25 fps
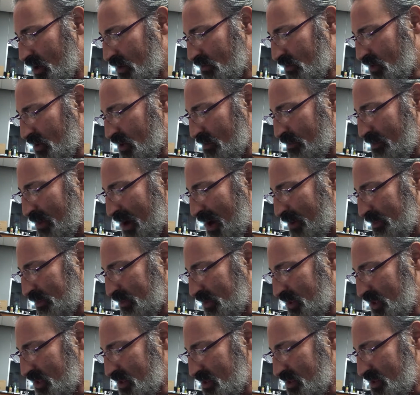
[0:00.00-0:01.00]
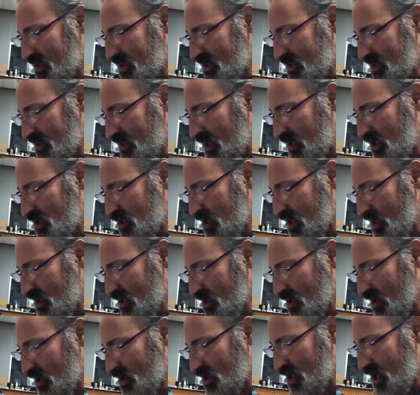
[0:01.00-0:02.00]
for the Baptist's teachings
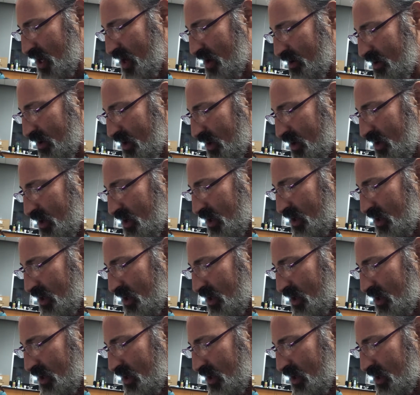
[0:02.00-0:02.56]
on charity